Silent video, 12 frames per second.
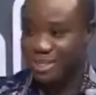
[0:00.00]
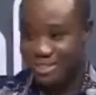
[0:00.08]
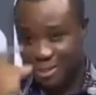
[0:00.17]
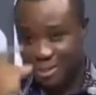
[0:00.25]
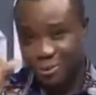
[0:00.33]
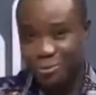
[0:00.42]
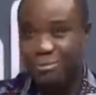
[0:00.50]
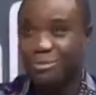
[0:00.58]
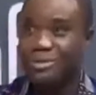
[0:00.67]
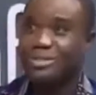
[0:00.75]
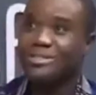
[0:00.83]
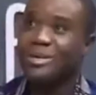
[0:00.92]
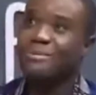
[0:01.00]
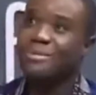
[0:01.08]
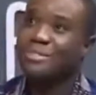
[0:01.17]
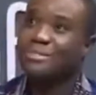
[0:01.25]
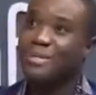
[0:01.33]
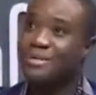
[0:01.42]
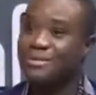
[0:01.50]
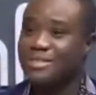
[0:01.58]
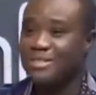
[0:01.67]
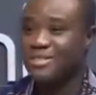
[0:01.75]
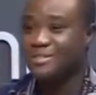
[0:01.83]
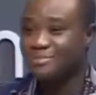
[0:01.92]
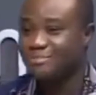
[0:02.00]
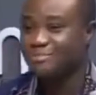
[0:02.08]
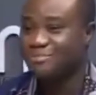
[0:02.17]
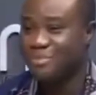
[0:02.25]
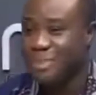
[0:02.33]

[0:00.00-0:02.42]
it is a topmost among mm. his priorities. Okay.